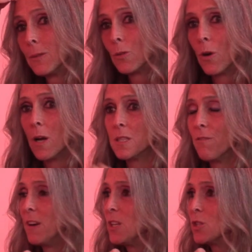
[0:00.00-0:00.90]
crossed the
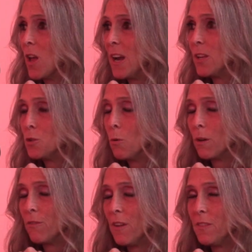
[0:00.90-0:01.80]
finish line at
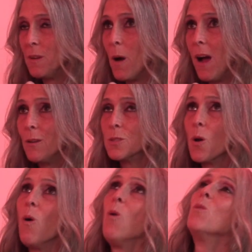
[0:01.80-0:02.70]
250 miles.
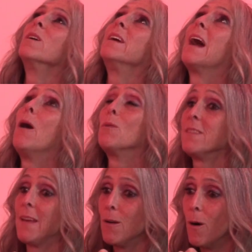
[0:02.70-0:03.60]
Holy cow, was
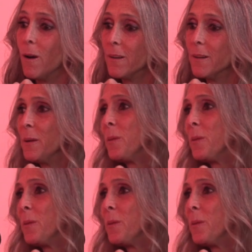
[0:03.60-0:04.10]
that hard.